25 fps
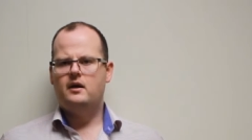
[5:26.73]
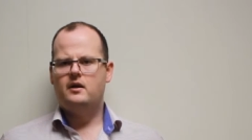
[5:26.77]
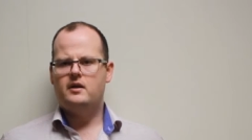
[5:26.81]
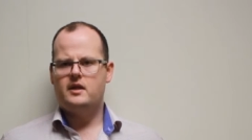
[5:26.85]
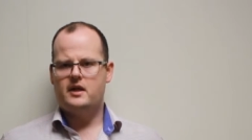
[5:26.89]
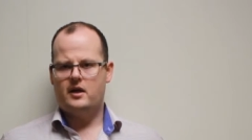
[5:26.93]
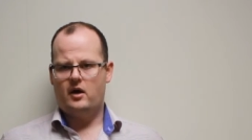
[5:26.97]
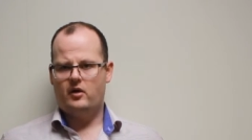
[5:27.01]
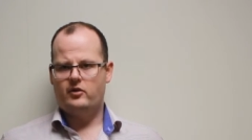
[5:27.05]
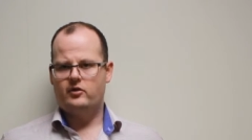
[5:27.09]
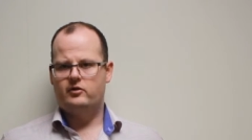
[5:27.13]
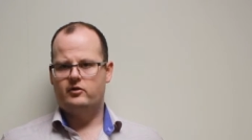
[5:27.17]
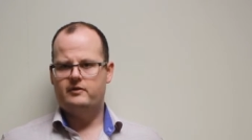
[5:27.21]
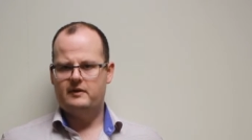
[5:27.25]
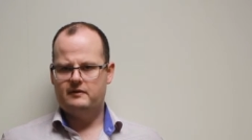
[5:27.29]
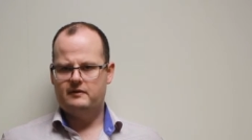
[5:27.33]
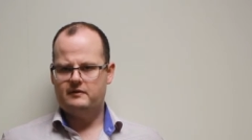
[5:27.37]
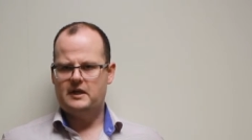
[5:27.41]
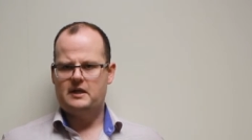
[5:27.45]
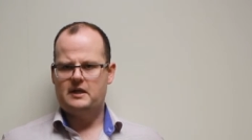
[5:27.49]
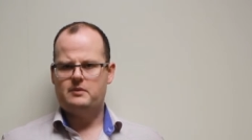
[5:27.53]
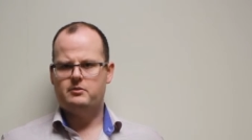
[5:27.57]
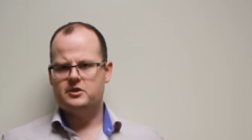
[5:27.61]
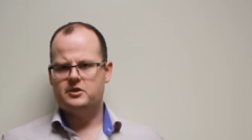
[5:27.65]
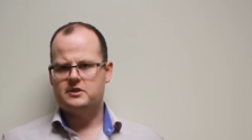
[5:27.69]
the other
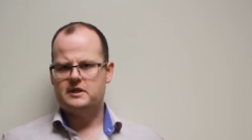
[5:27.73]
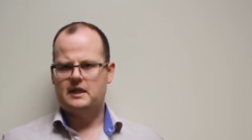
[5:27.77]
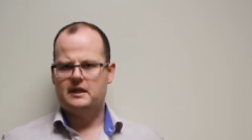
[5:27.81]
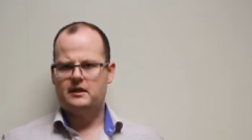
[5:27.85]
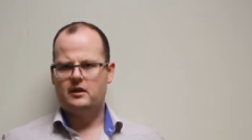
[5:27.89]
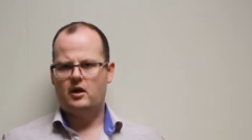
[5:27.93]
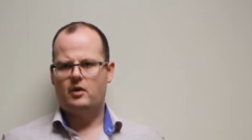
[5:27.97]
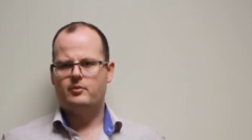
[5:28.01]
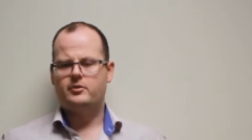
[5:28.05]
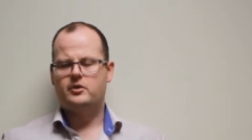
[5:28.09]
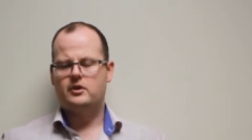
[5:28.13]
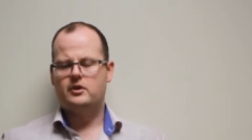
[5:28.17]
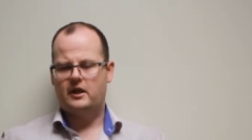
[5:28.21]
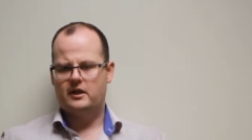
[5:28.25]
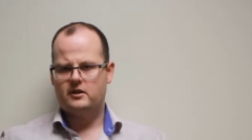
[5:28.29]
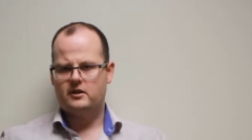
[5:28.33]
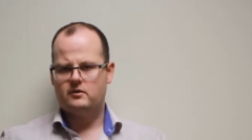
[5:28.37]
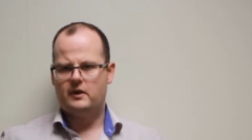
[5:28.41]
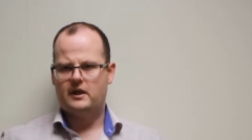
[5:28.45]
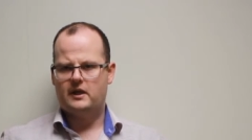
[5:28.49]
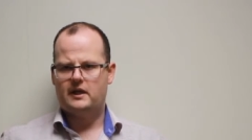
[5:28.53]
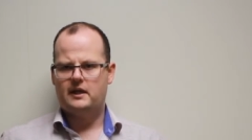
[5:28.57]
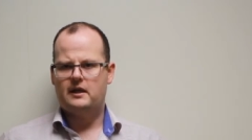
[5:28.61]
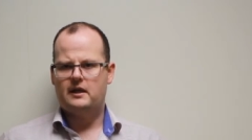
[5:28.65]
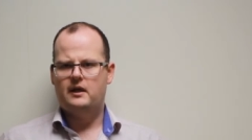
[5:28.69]
15% up to that
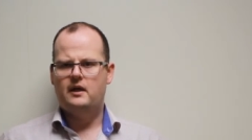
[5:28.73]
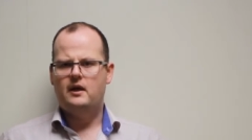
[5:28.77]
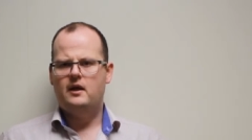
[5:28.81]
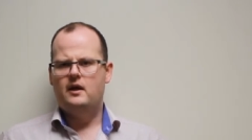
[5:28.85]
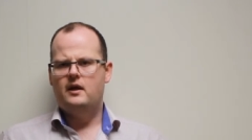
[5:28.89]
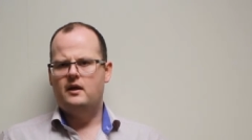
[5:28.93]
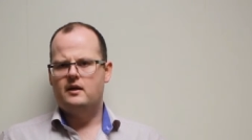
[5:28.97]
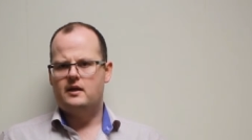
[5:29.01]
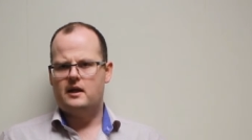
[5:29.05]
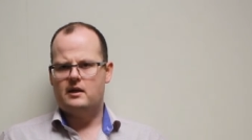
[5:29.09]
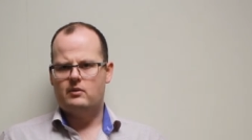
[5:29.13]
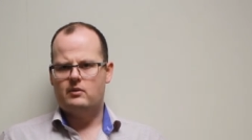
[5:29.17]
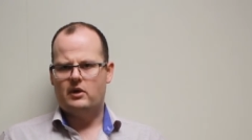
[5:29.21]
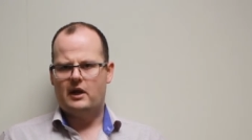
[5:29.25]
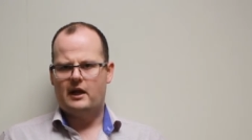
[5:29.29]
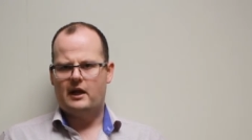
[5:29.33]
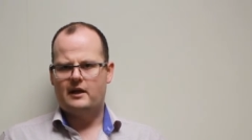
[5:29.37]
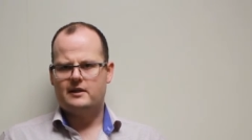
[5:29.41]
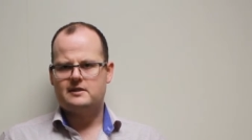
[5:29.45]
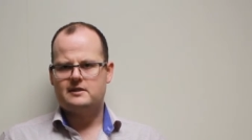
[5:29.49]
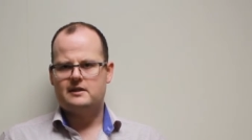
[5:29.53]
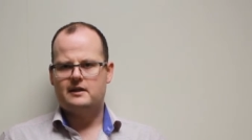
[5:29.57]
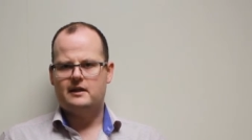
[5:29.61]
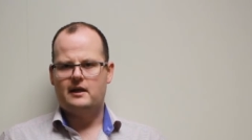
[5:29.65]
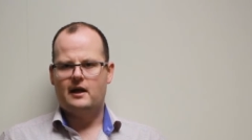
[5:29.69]
20, they will
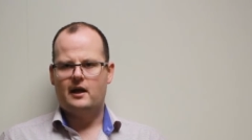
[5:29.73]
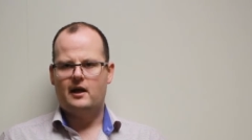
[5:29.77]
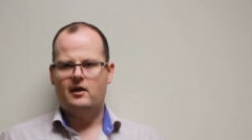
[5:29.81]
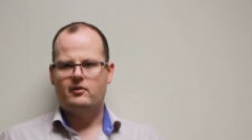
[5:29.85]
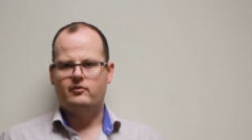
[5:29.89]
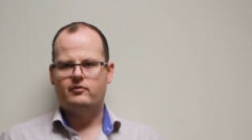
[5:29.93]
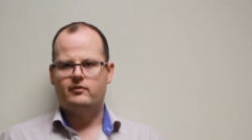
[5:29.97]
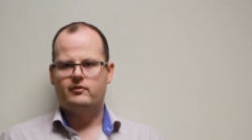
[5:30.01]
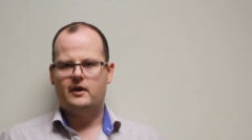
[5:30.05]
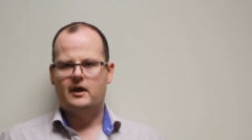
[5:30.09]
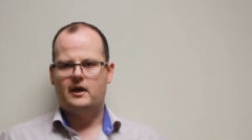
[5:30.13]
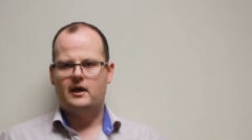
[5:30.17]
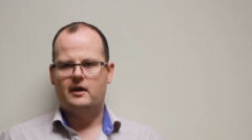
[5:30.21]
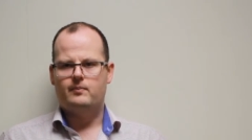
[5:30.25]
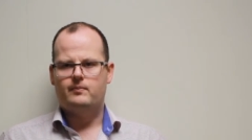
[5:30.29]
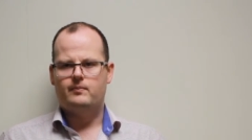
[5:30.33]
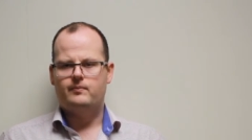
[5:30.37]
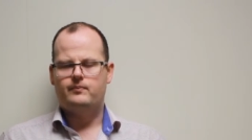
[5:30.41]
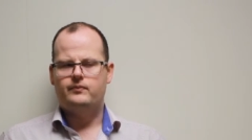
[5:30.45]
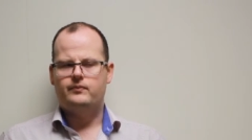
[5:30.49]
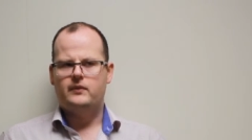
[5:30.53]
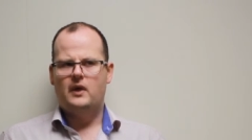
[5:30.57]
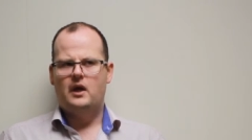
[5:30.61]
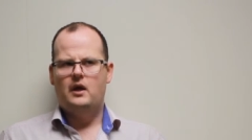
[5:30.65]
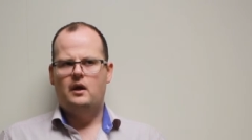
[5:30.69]
actually have
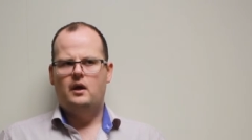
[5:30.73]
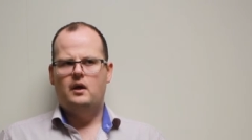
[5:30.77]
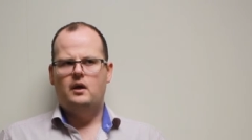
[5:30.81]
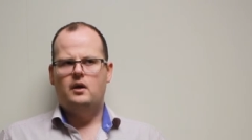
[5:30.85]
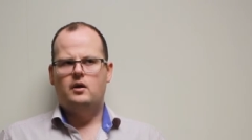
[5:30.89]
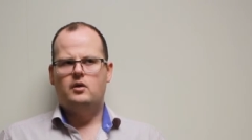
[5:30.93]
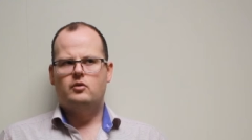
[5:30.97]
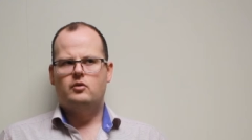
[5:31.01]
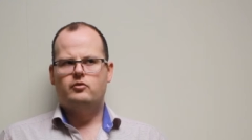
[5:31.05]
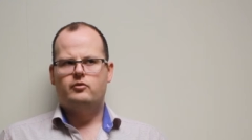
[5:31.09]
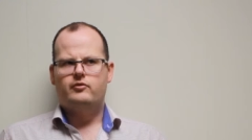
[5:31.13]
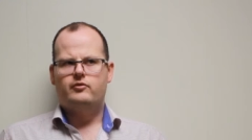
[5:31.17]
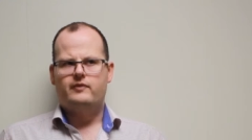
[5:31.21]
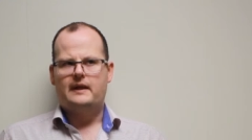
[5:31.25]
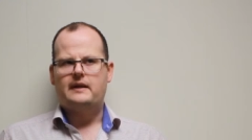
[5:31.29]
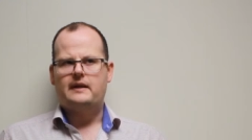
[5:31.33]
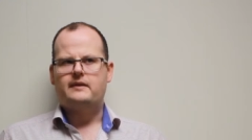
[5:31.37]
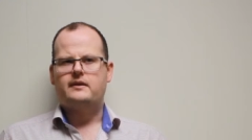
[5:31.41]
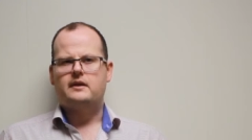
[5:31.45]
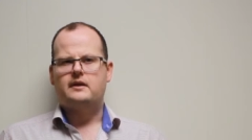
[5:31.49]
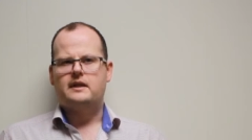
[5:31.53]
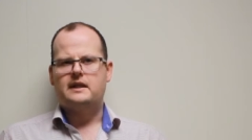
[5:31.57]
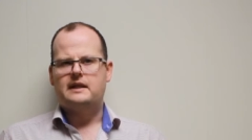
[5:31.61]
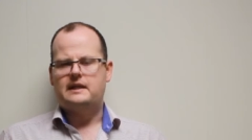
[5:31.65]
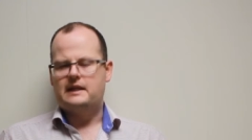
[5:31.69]
felt
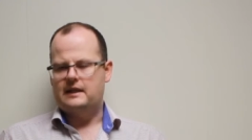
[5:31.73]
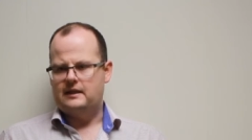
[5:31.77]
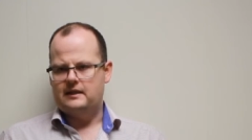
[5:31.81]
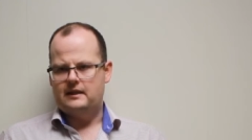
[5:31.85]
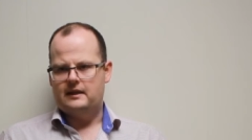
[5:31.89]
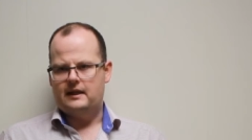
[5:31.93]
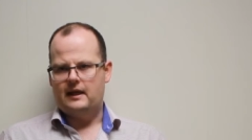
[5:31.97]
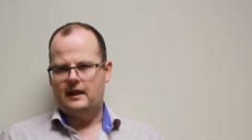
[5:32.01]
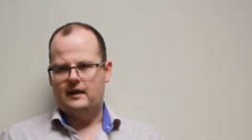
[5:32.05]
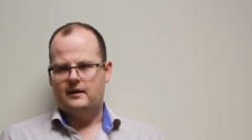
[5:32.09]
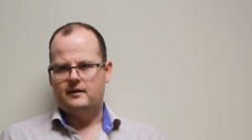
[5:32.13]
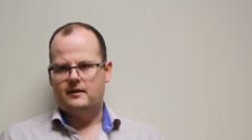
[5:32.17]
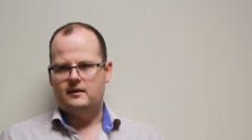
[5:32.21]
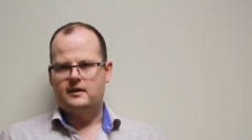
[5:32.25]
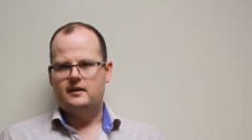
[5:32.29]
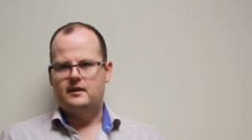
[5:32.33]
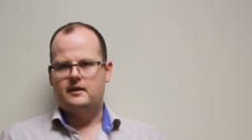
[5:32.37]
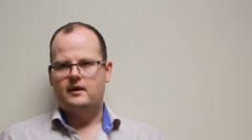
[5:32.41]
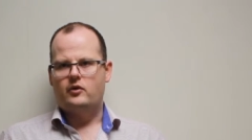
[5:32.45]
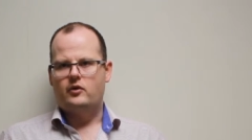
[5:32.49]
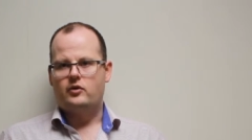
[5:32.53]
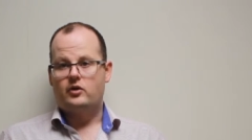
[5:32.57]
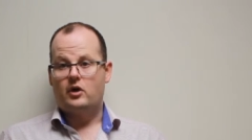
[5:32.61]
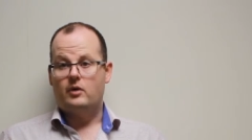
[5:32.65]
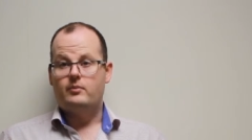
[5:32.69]
that they didn't get
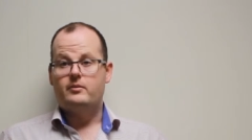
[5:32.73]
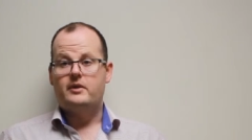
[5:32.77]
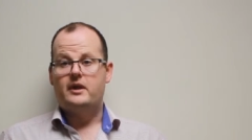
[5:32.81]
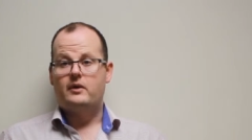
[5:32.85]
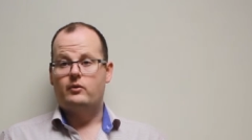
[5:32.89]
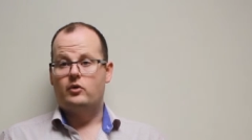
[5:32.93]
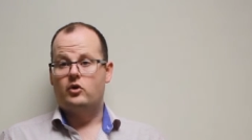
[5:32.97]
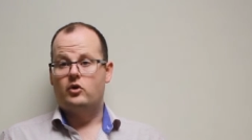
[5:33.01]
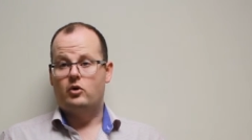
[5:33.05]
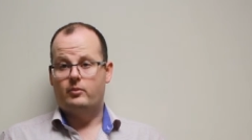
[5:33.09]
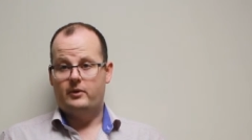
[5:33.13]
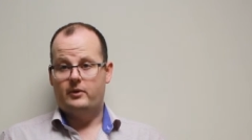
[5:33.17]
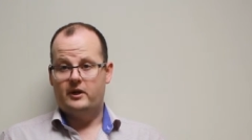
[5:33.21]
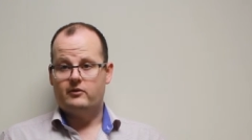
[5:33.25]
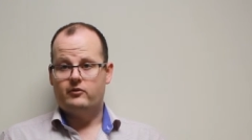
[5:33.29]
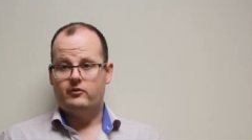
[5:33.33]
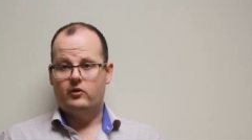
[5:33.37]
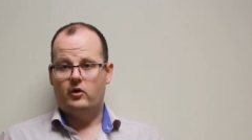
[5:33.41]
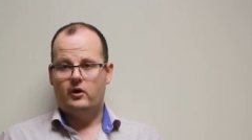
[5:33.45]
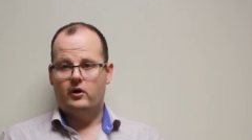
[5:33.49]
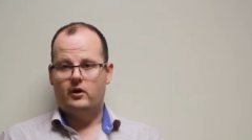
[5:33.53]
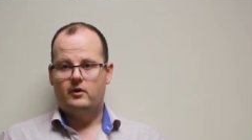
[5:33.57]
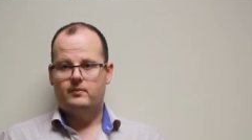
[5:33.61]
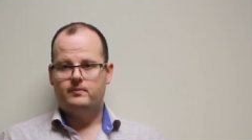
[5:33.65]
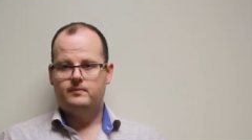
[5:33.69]
the outcome they were hoping
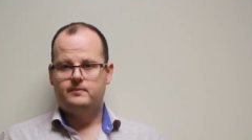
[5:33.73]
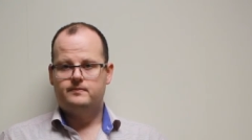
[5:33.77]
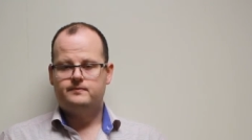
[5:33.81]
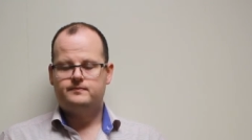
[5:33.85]
for.